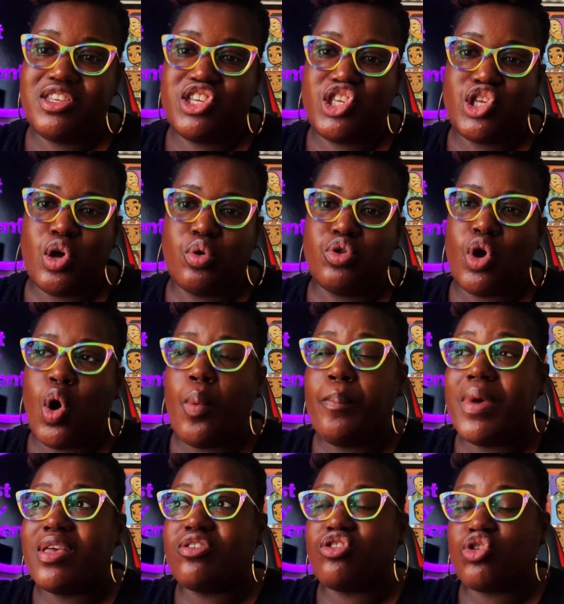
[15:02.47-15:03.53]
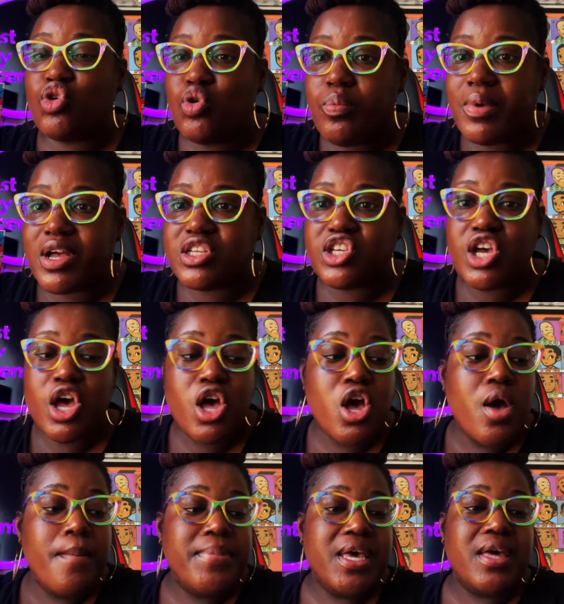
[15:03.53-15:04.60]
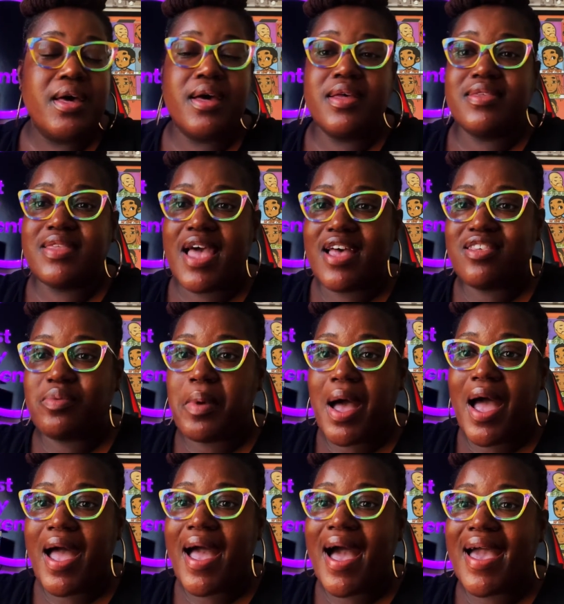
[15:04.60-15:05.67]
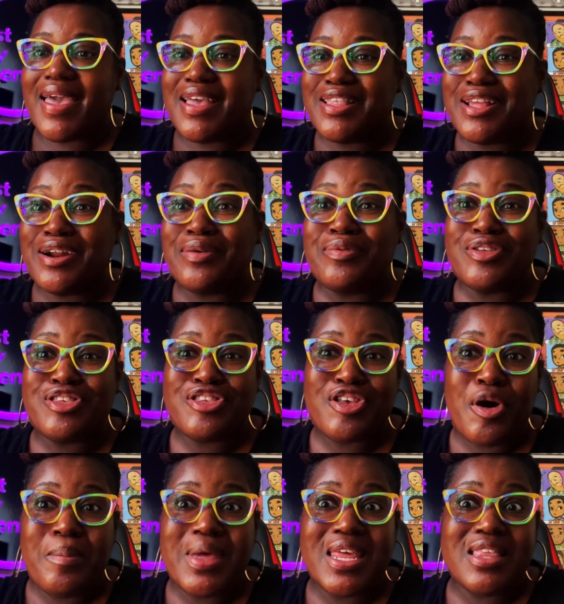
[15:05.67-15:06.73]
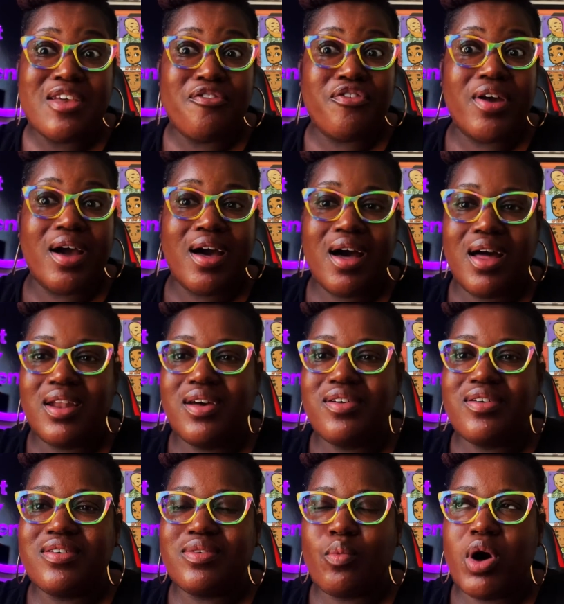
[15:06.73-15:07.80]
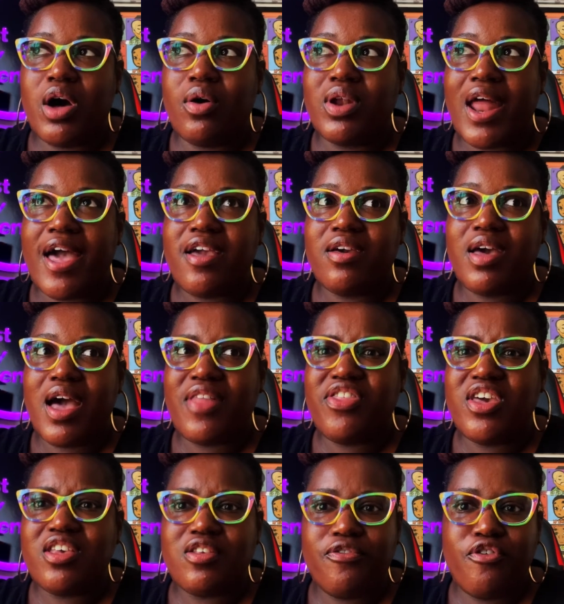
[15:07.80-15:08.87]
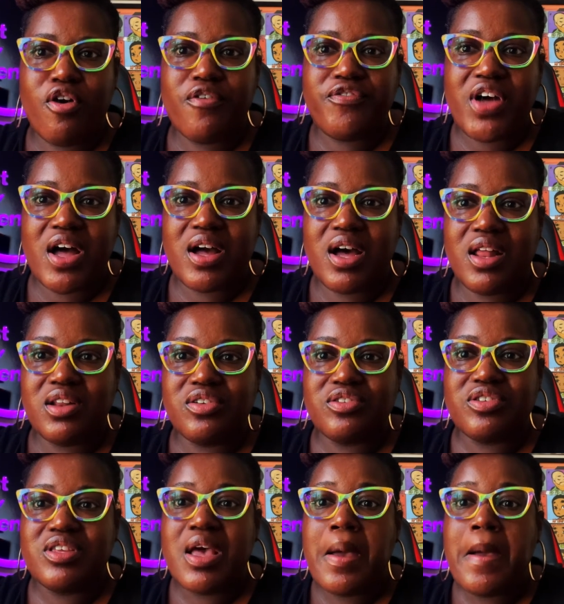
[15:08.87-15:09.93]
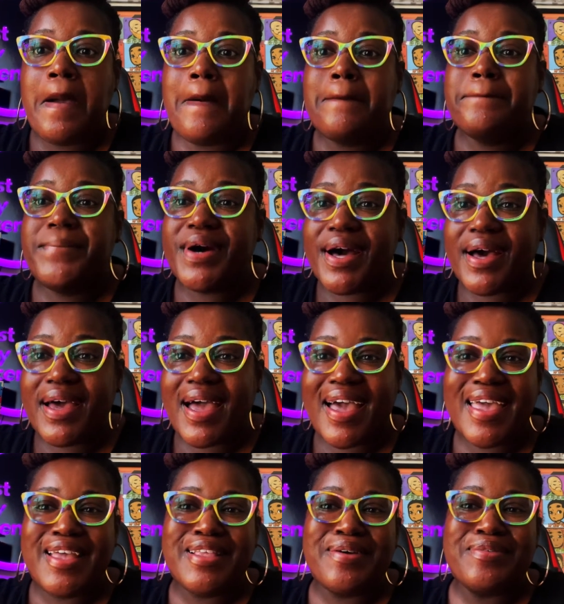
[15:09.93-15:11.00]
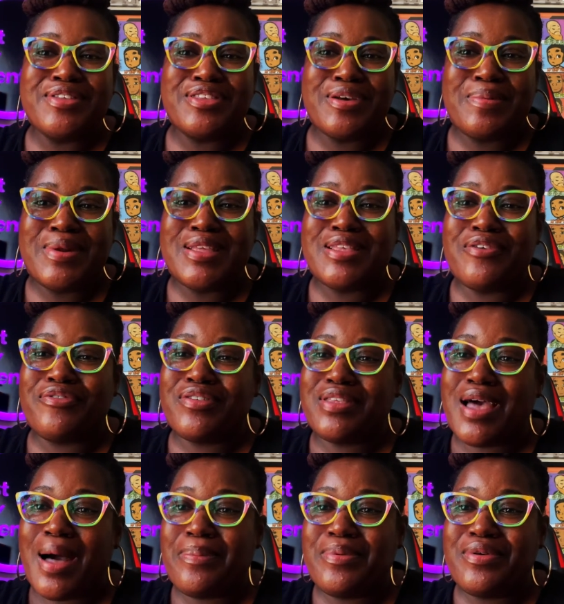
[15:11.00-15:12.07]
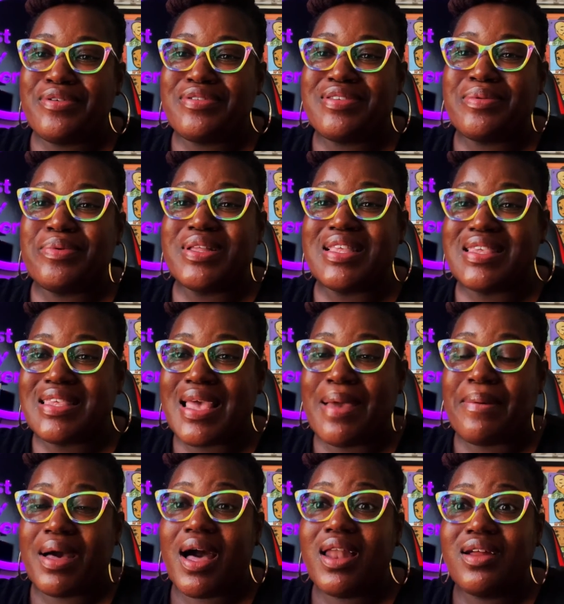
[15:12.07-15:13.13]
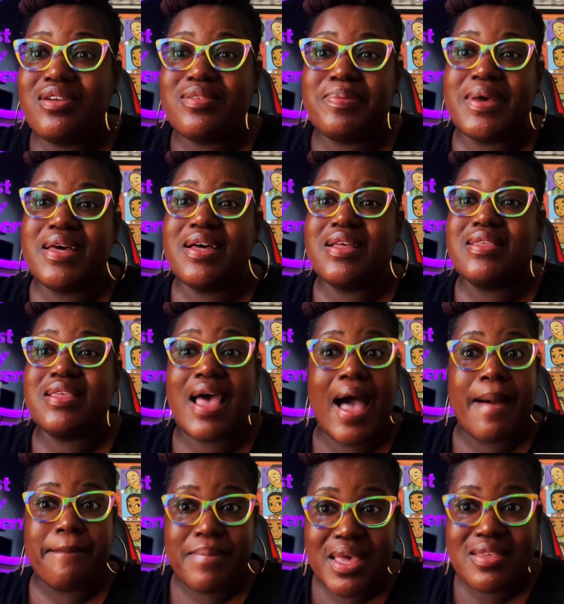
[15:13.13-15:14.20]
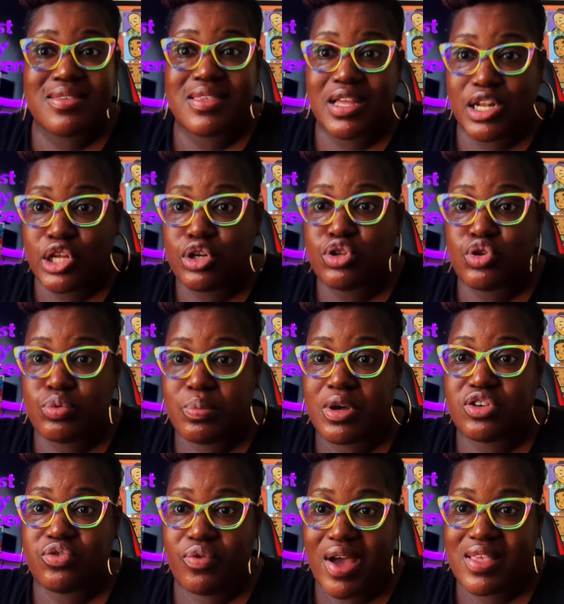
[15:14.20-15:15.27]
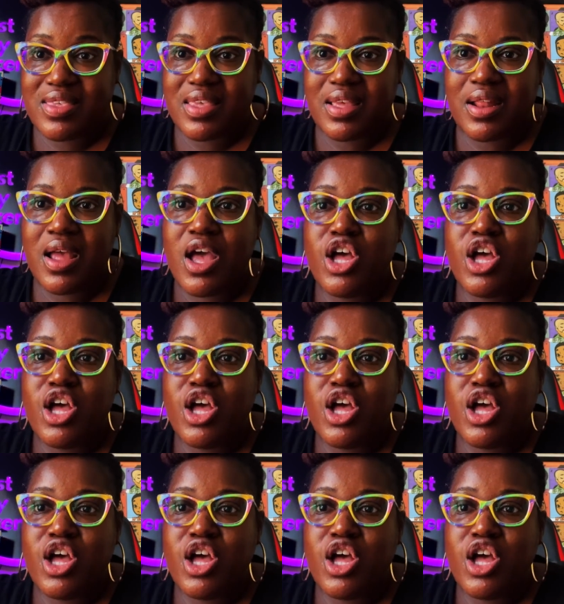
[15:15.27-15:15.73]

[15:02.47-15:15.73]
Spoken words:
so don't mix too much, because that's why I ended up with so many different colors. Well, like, I think it's 4 or 5 colors, but I ended up with so many different toppers with the same colors because I mixed a little too much resin.